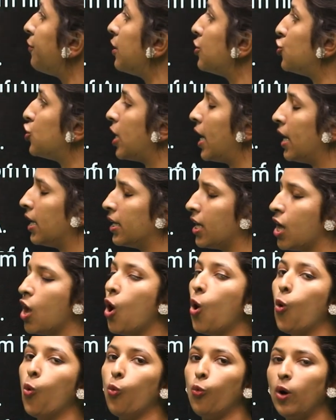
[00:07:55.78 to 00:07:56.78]
the child.
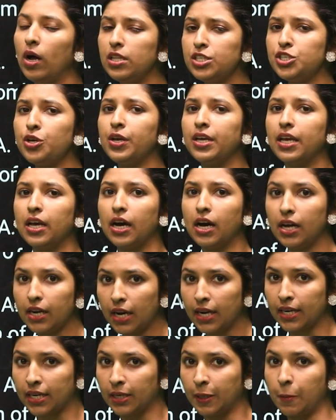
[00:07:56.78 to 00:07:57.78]
Once you hear
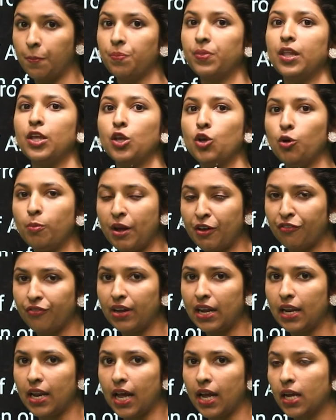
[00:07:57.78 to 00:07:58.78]
it, you may
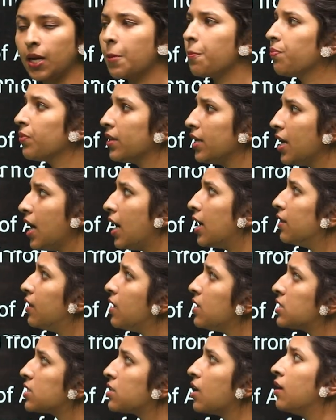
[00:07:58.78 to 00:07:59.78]
feel like, yeah,
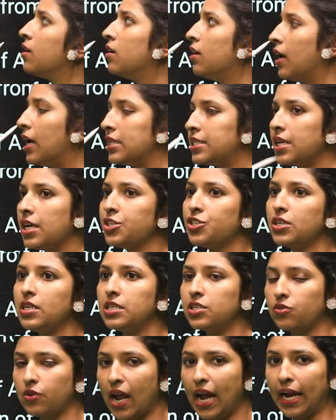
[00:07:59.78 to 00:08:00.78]
this assertion
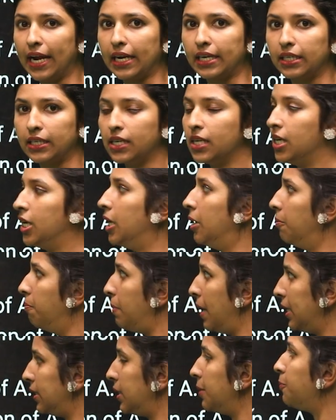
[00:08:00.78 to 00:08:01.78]
is right.
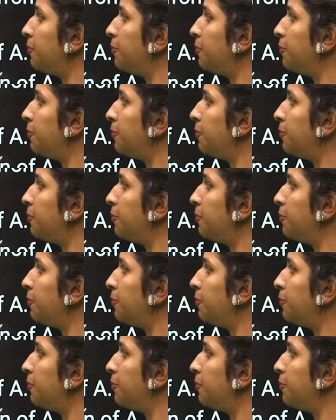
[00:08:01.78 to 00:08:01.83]
But the